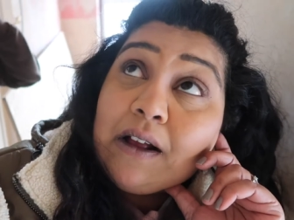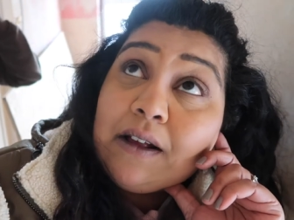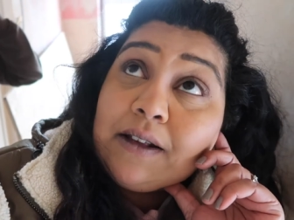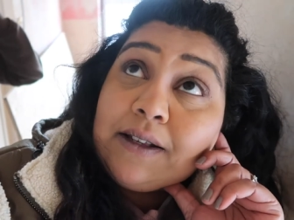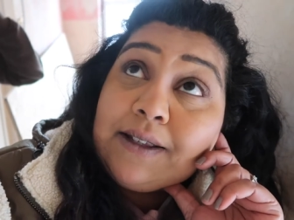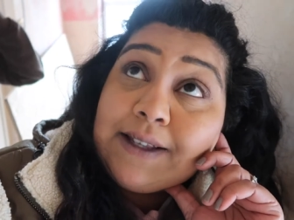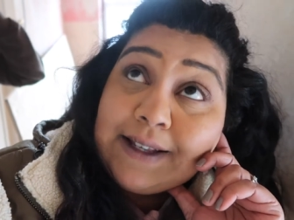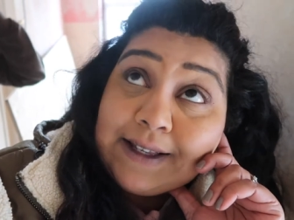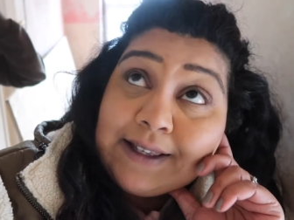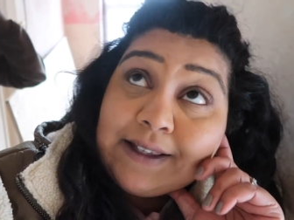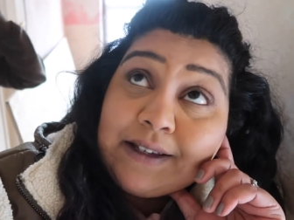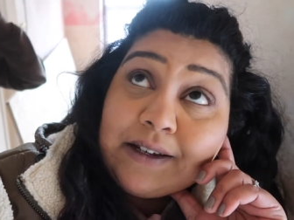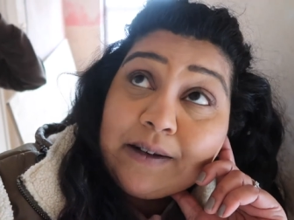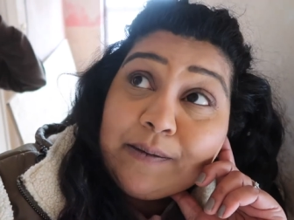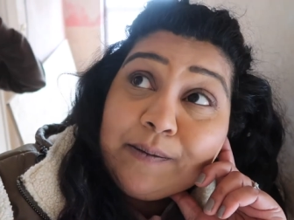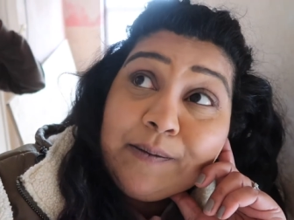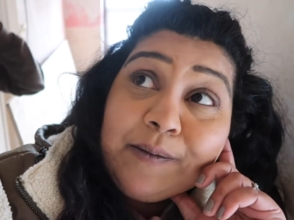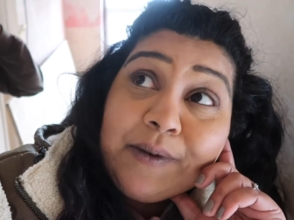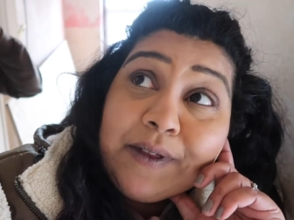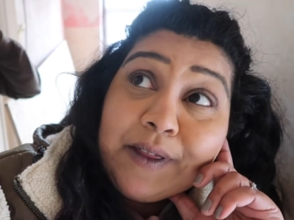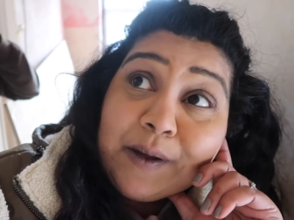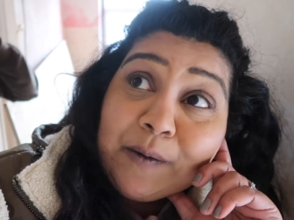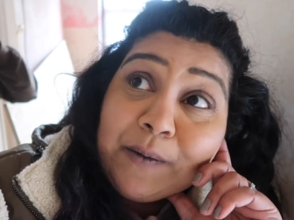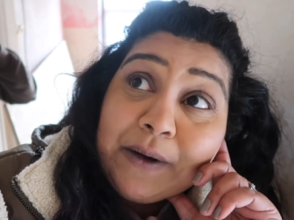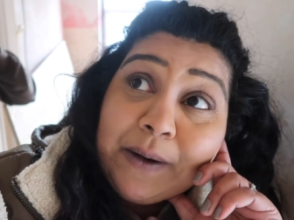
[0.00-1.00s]

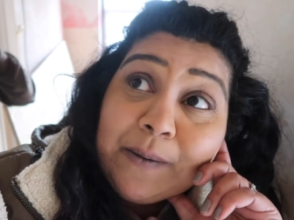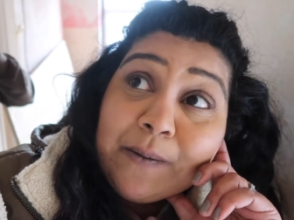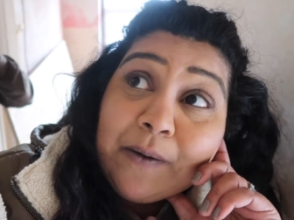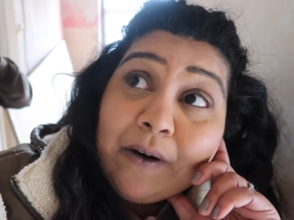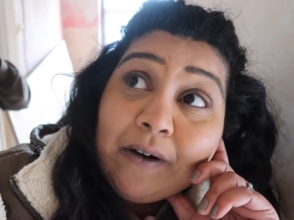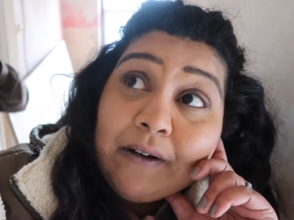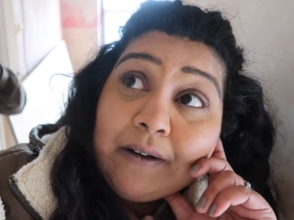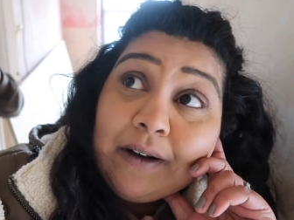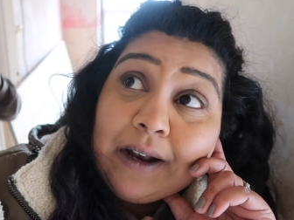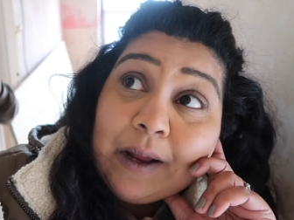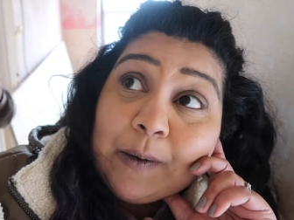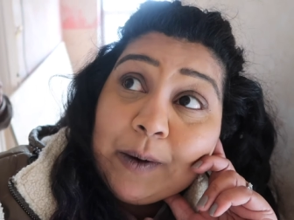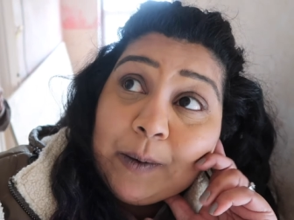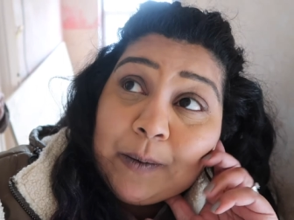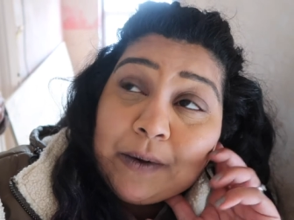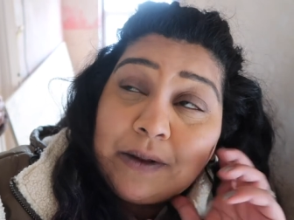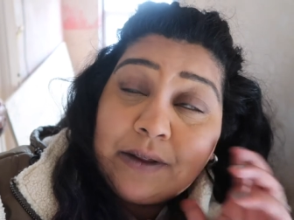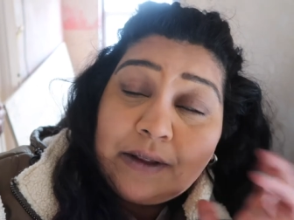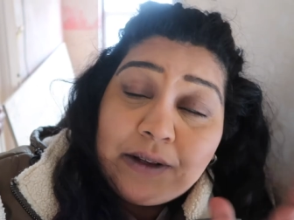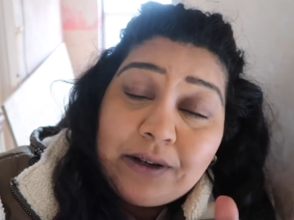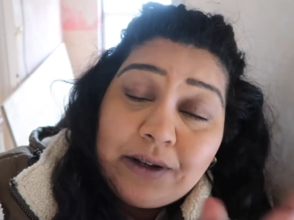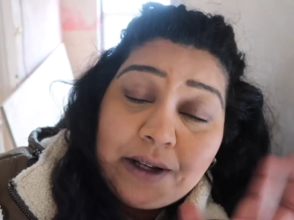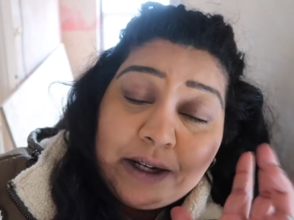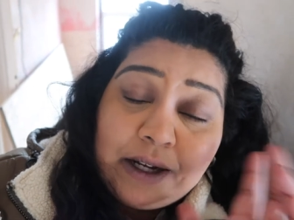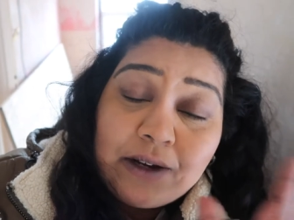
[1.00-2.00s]
system that we want like we
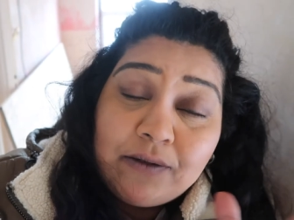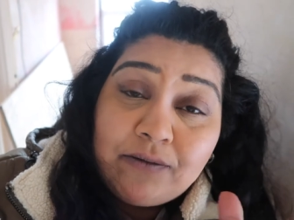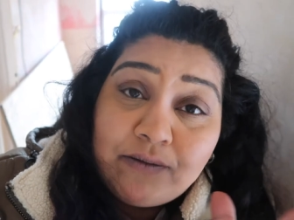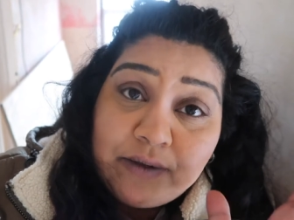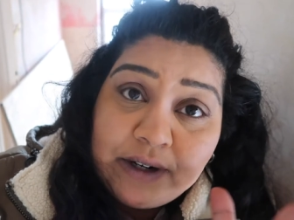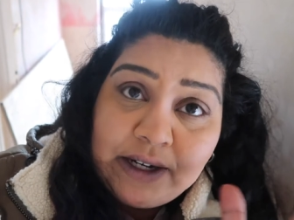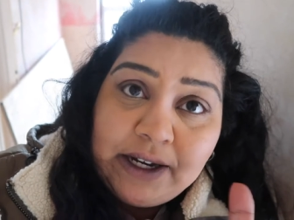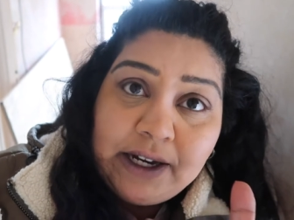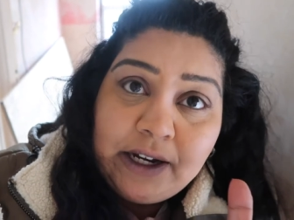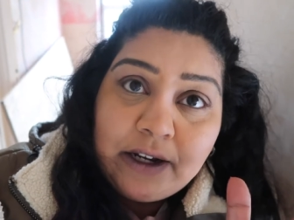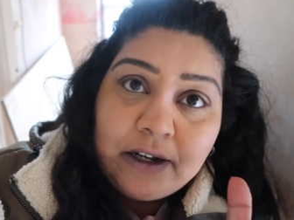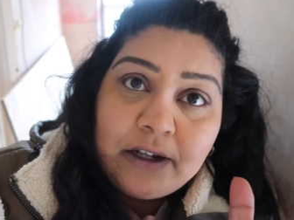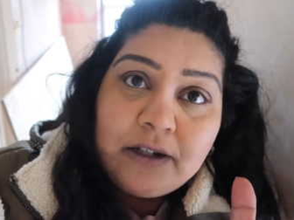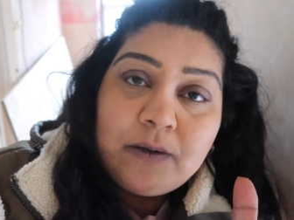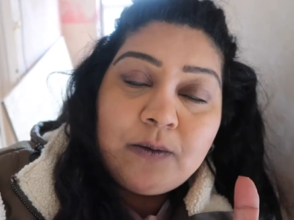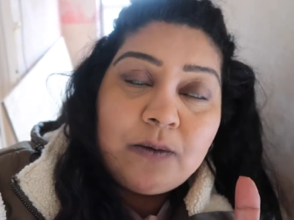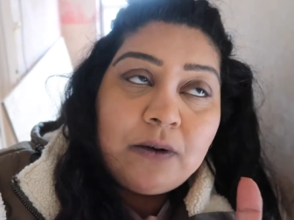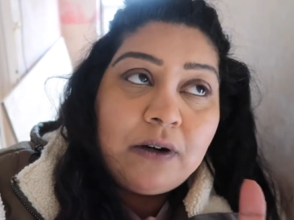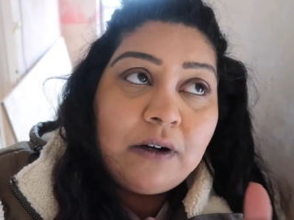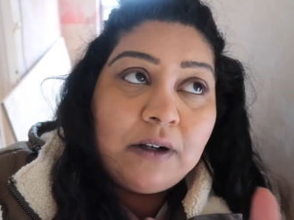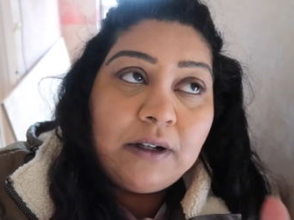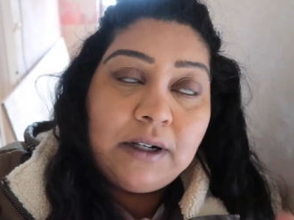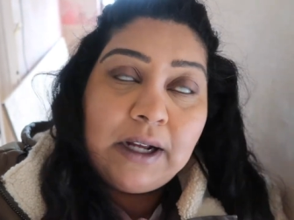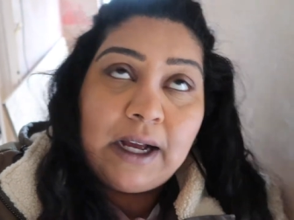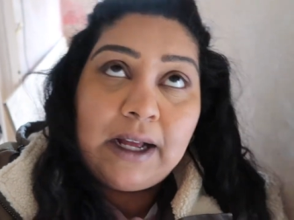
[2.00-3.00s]
want like a really good
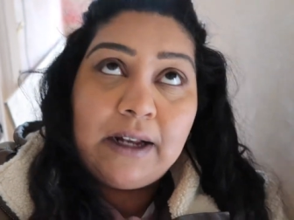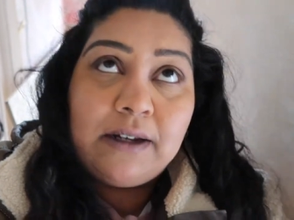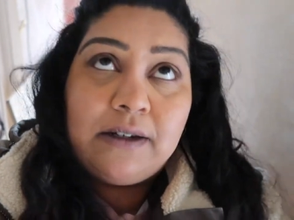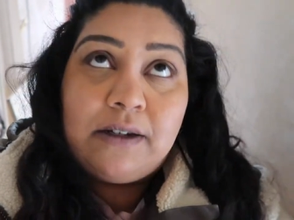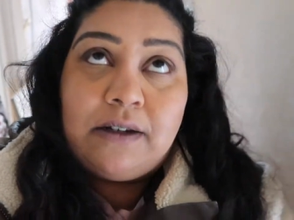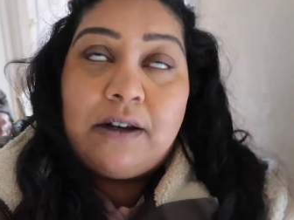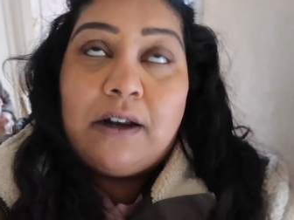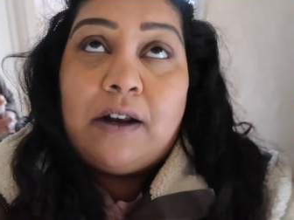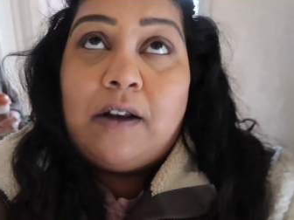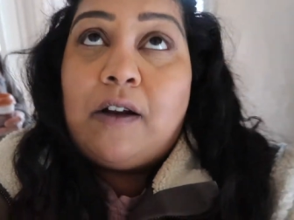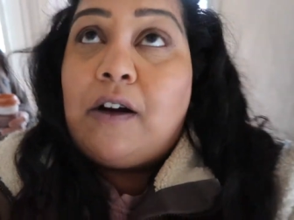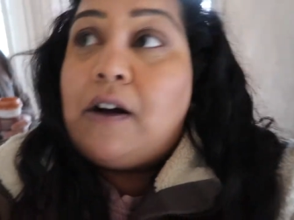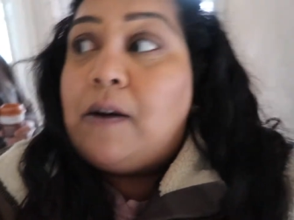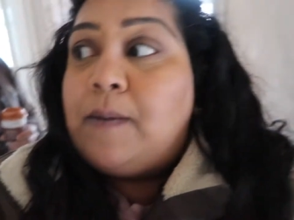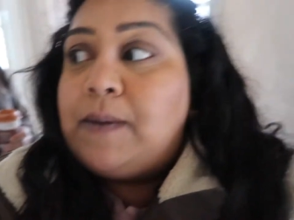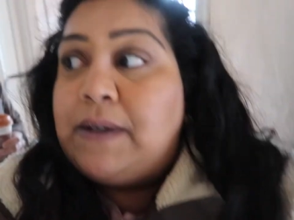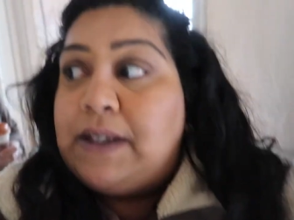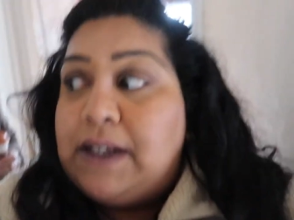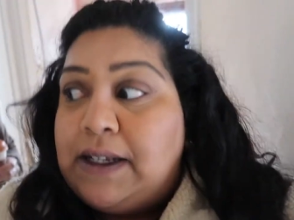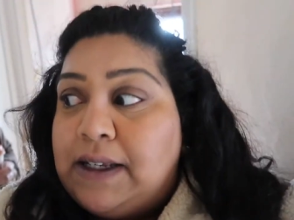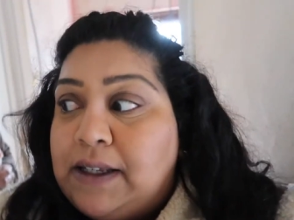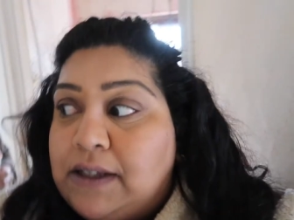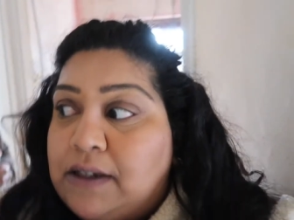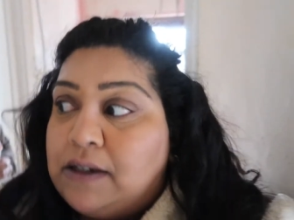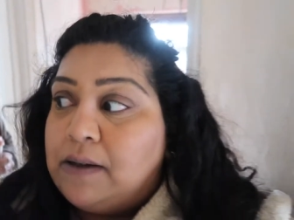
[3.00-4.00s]
one and an alarm
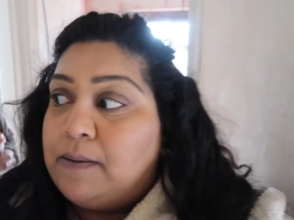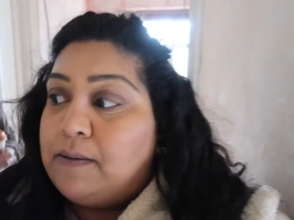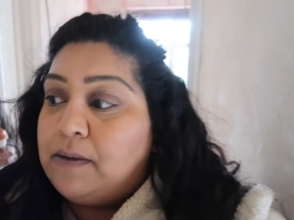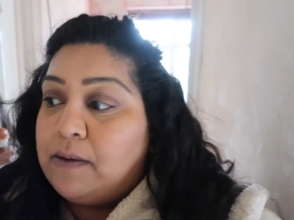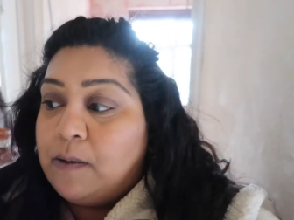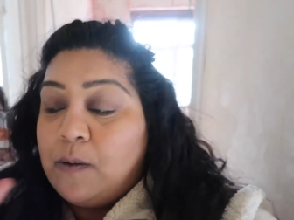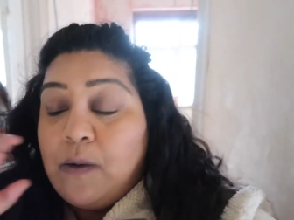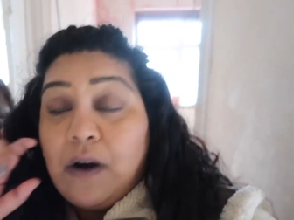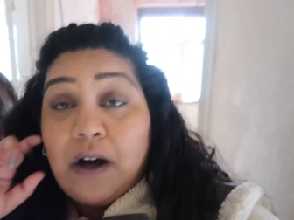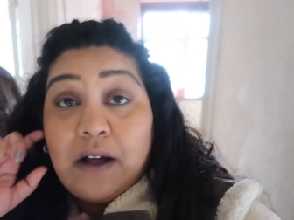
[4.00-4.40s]
system yeah.